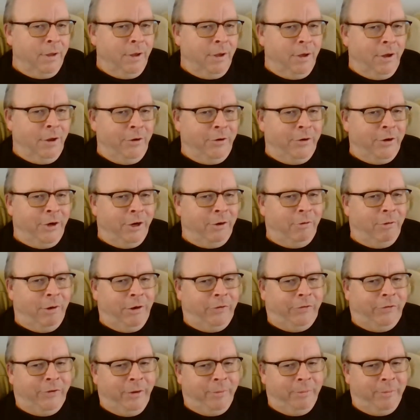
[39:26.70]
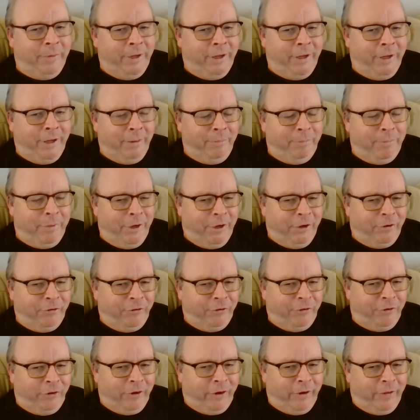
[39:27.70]
Doug Ray sent me a
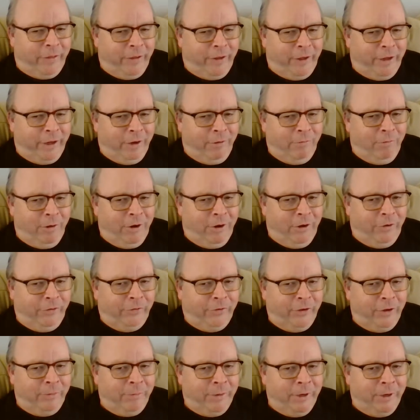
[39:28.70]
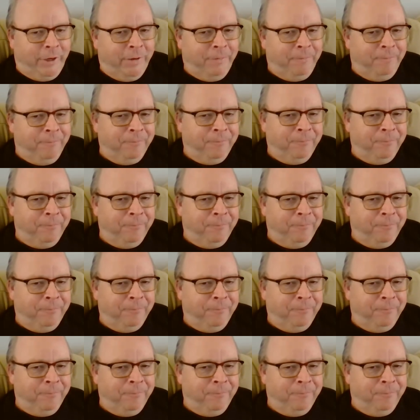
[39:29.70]
picture. I think. What did he send me?